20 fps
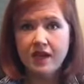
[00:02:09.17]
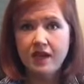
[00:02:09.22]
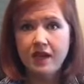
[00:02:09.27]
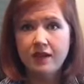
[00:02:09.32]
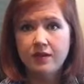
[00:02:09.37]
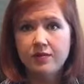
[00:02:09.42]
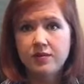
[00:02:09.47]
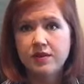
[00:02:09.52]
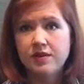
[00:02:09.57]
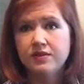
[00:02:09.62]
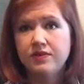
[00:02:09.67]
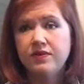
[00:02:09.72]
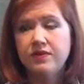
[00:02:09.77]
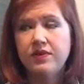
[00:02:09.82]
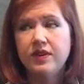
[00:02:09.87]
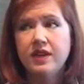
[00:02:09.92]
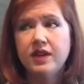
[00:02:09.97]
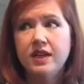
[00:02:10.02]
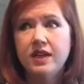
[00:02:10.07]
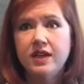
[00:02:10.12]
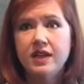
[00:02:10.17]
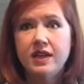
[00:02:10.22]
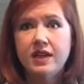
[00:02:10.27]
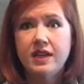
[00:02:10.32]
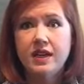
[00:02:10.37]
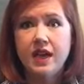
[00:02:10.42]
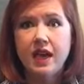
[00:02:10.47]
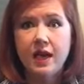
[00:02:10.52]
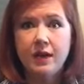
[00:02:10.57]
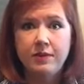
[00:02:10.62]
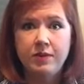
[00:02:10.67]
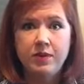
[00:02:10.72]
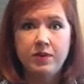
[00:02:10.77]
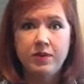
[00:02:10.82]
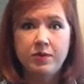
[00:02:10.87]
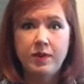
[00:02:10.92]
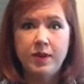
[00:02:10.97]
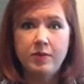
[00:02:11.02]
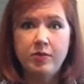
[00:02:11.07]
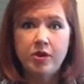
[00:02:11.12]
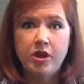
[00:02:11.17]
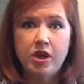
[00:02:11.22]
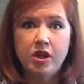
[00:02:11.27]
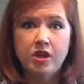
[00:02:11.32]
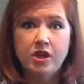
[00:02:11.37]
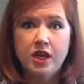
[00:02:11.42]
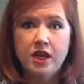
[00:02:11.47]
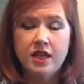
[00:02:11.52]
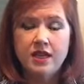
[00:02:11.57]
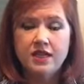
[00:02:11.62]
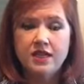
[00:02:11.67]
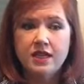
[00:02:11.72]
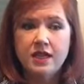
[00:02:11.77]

I was very happy with my progress.